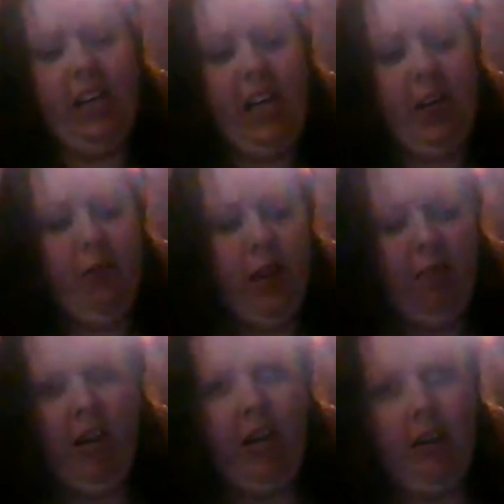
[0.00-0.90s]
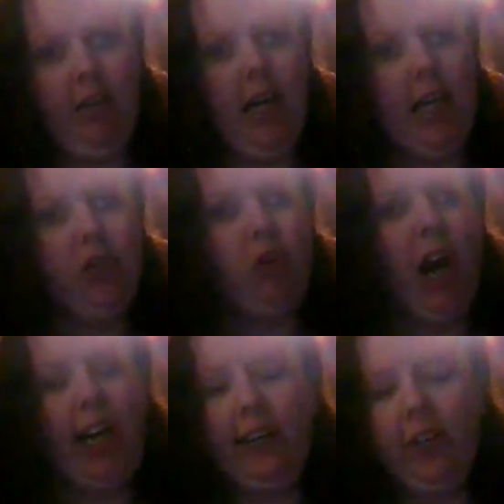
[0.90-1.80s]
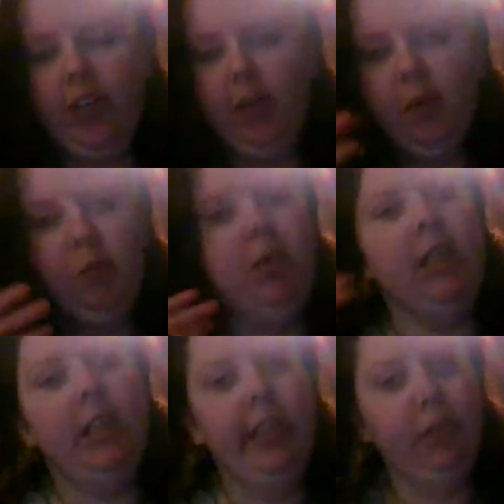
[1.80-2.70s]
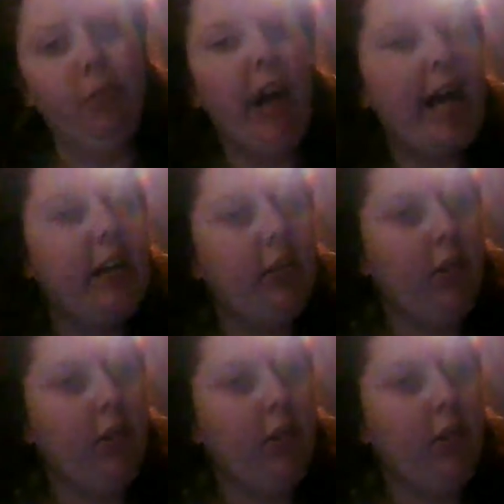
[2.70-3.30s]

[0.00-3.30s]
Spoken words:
date when my hair's dry, because at the moment it is wet.